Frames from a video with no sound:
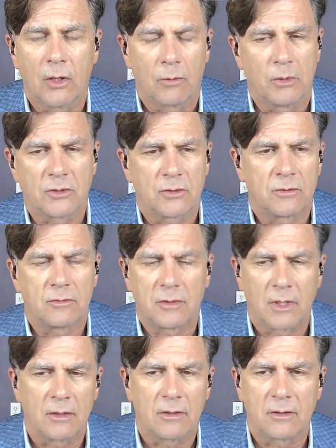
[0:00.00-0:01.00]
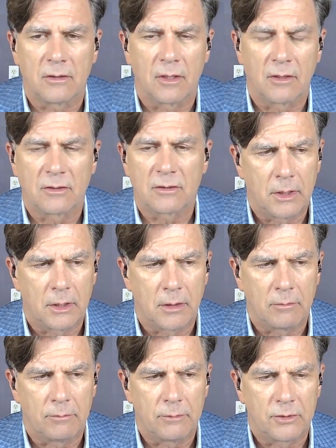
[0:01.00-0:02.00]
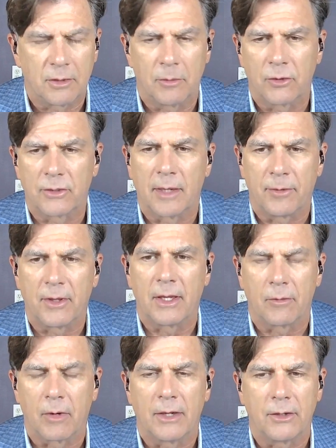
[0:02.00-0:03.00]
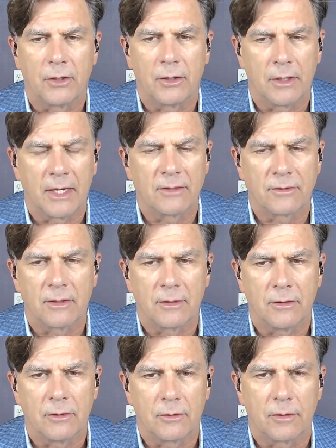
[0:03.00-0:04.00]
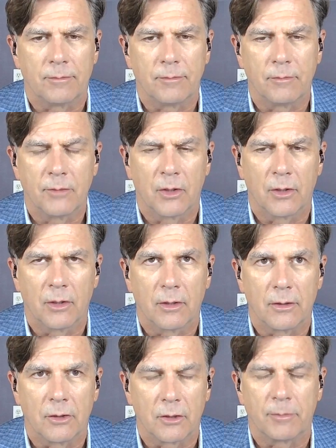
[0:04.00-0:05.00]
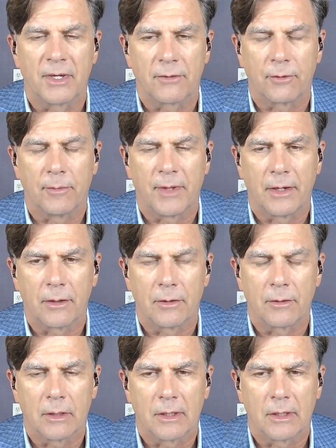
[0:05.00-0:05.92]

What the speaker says: which does a similar type thing, right? It has you can pick from their